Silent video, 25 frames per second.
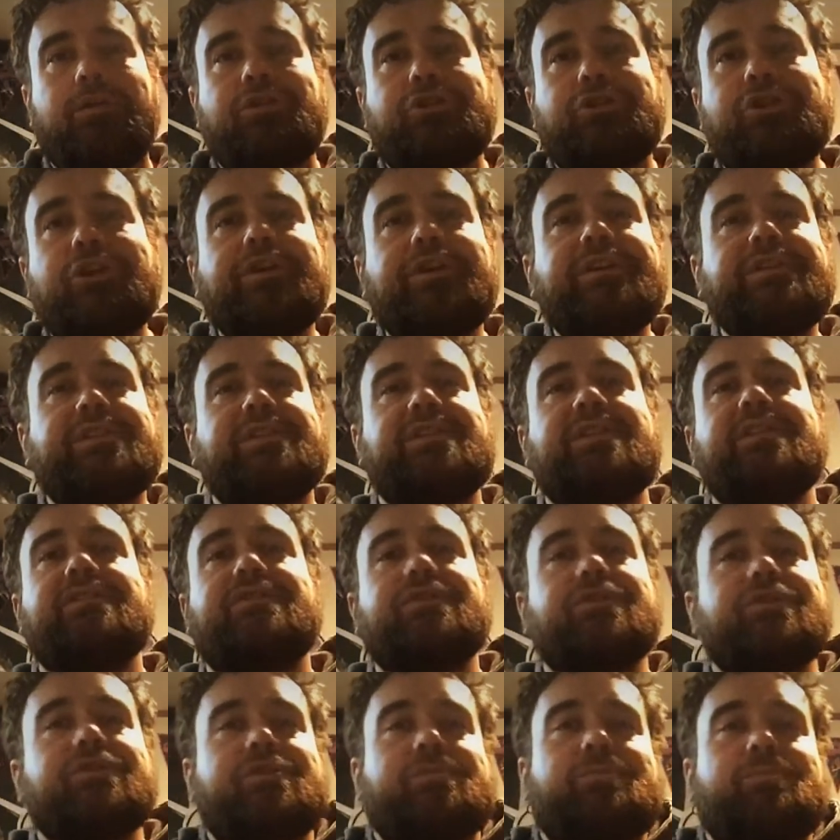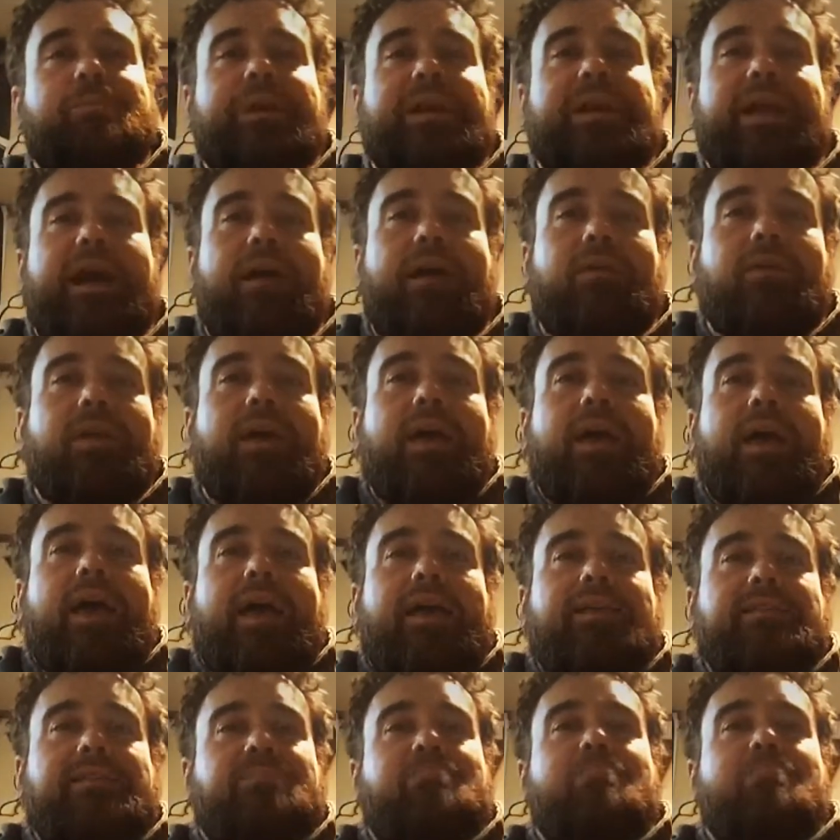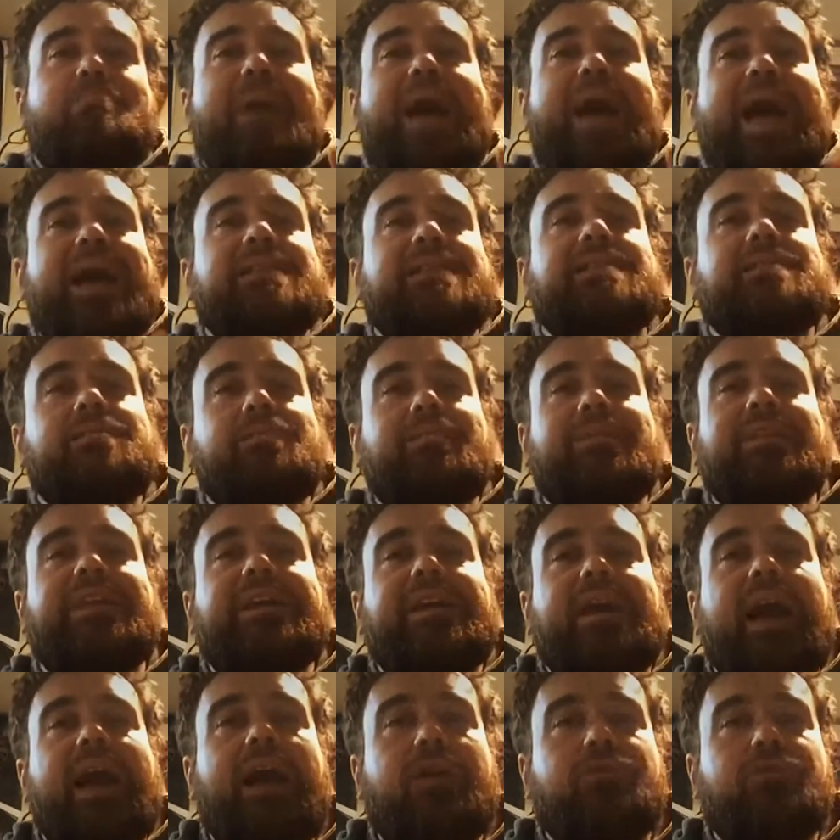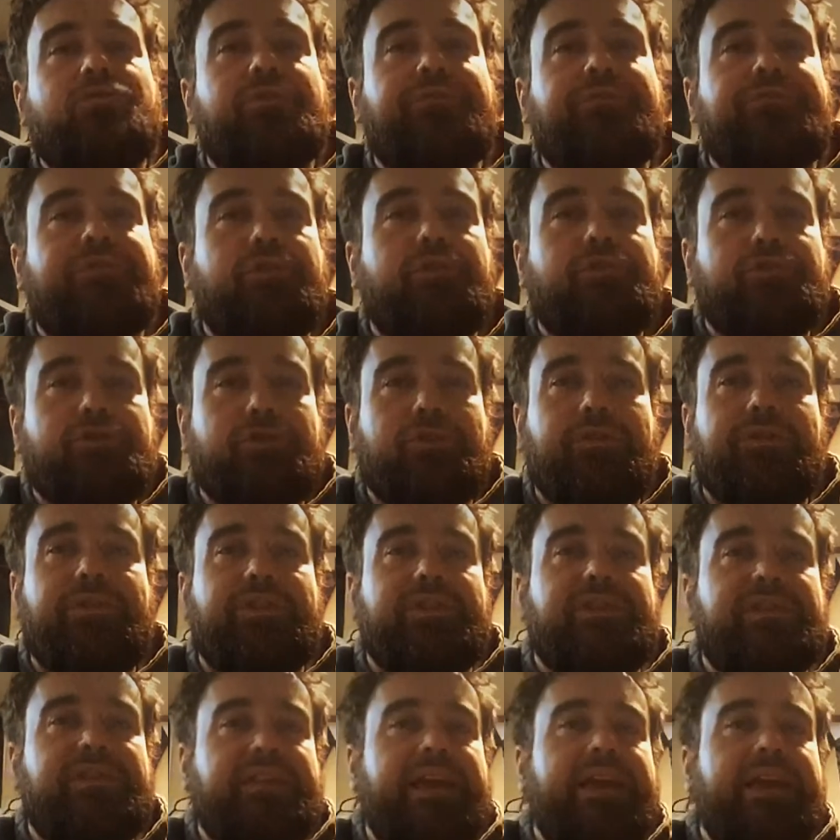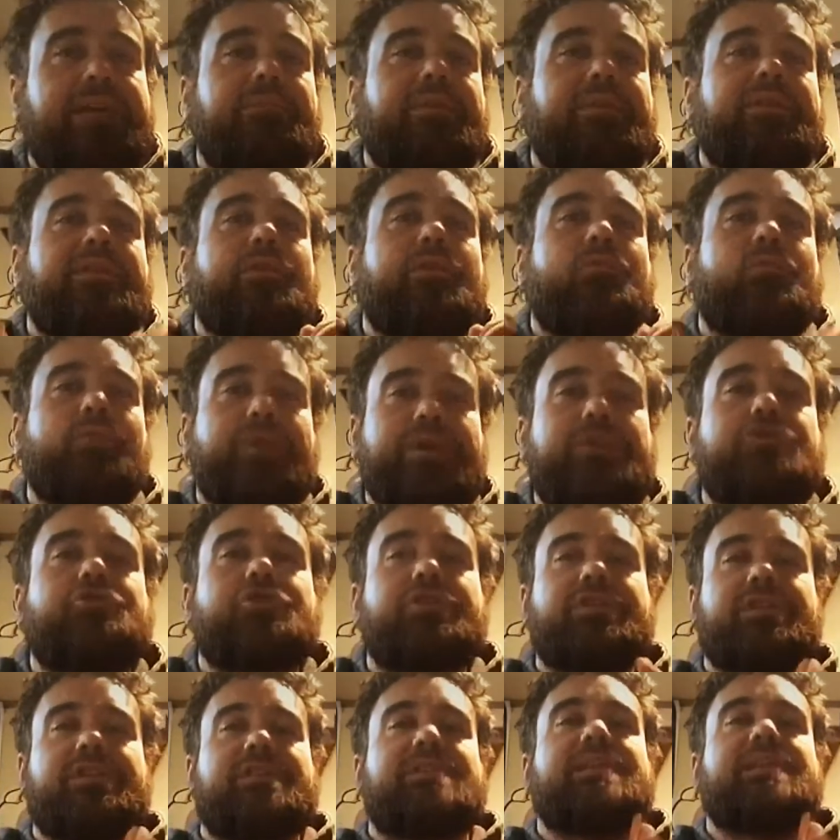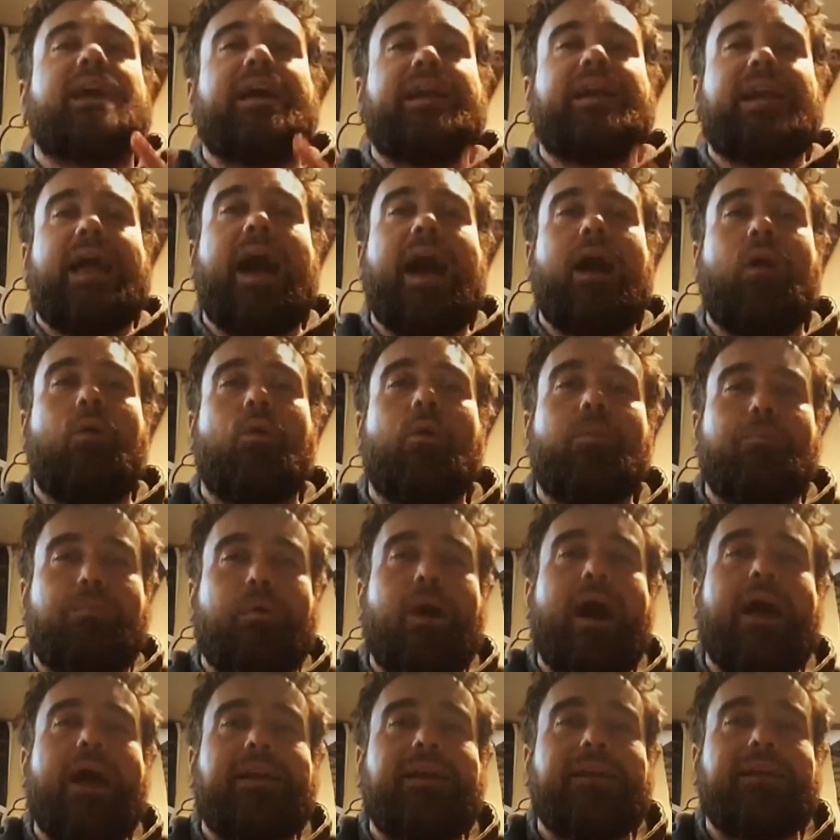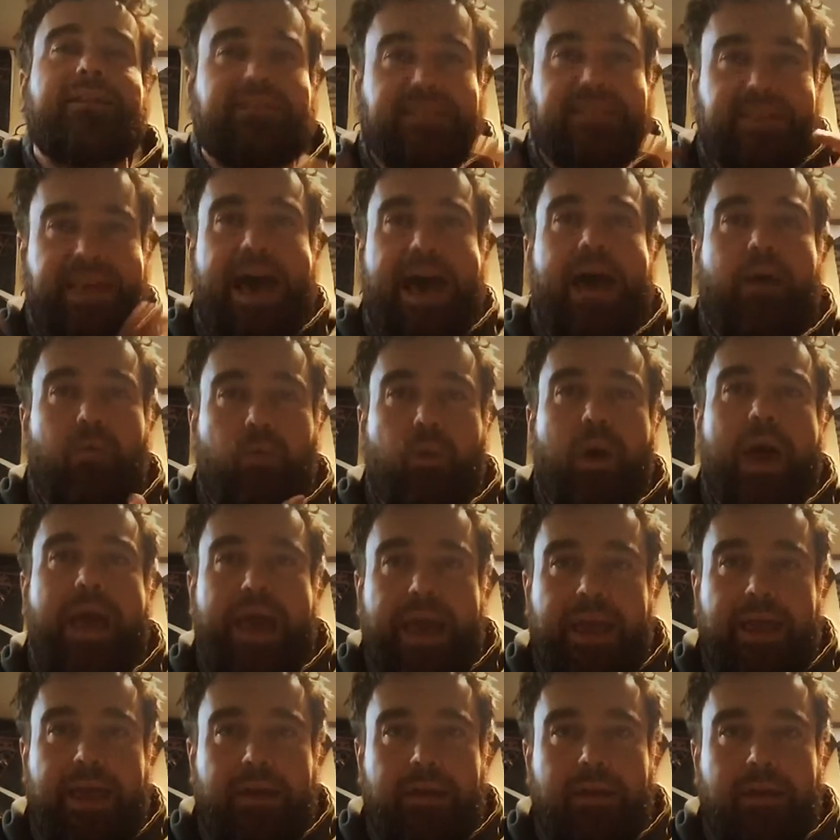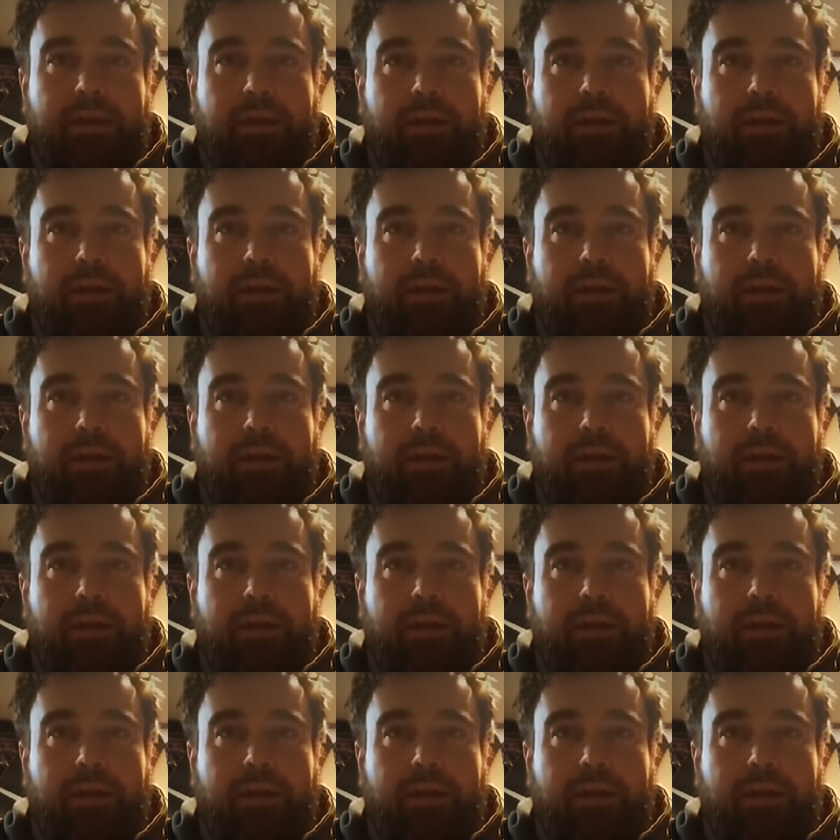Shiri's scissor spit out as maximally controversial the statement that we should design our product that way.